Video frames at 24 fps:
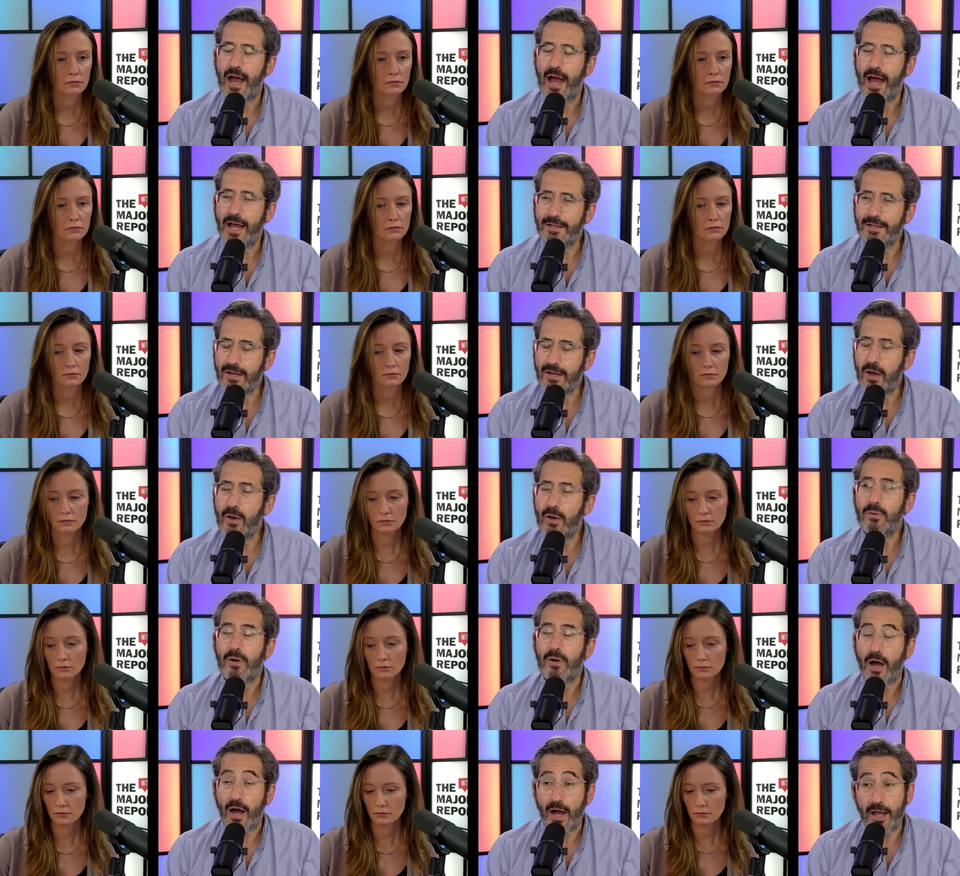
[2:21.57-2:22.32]
Speaker 1: I
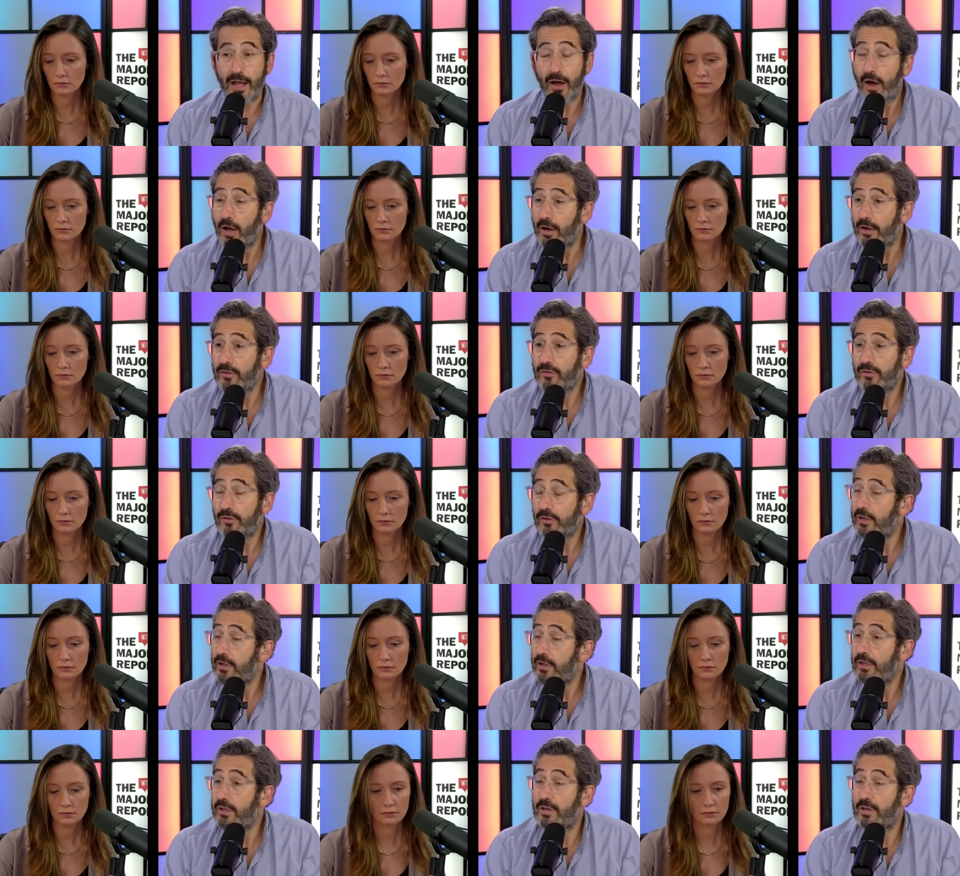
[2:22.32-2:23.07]
don't, I
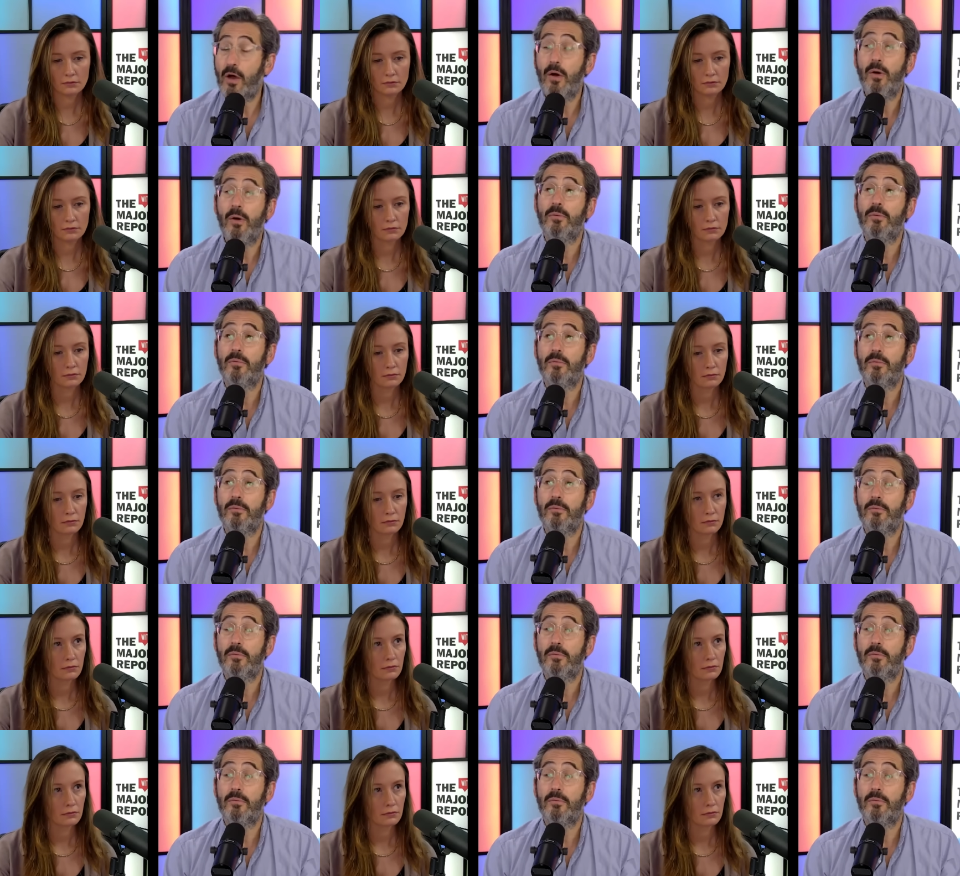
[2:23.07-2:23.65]
honestly don't